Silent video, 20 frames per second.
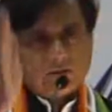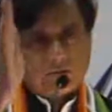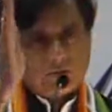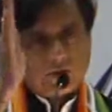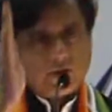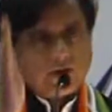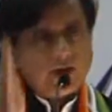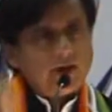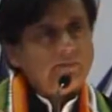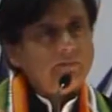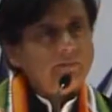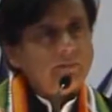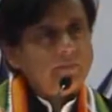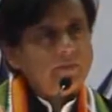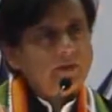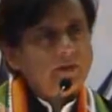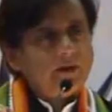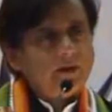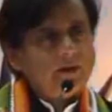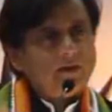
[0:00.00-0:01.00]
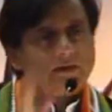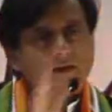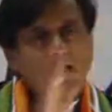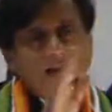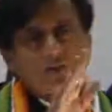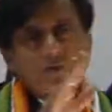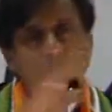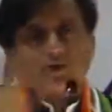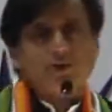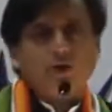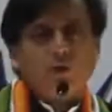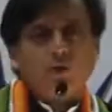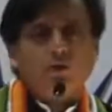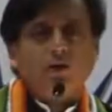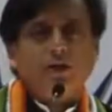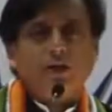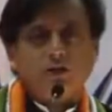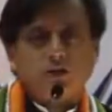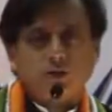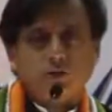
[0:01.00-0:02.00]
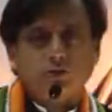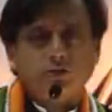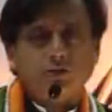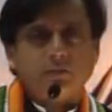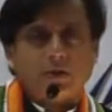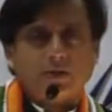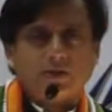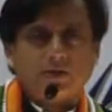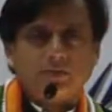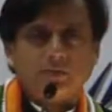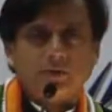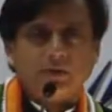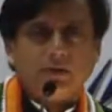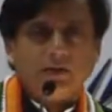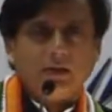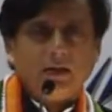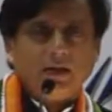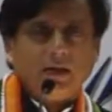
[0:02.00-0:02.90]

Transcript: for them that was the only truth possible,